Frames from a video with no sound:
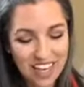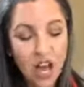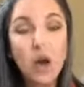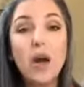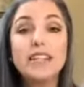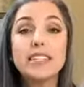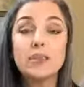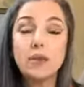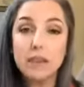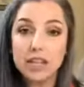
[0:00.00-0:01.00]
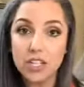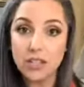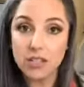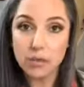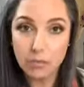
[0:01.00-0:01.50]
Oh, I did want to mention
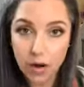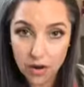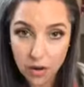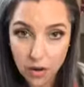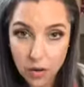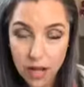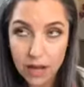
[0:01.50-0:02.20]
that tomorrow,